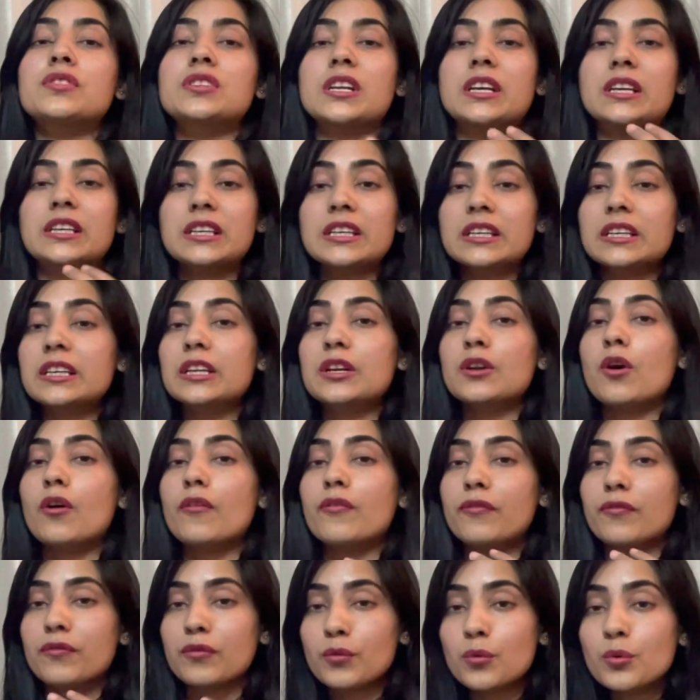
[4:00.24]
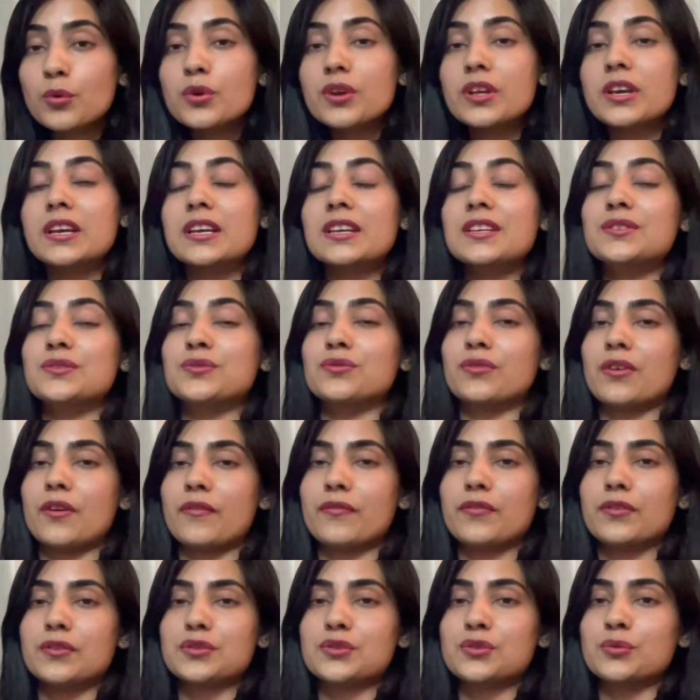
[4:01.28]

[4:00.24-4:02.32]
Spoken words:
taking in of food is referred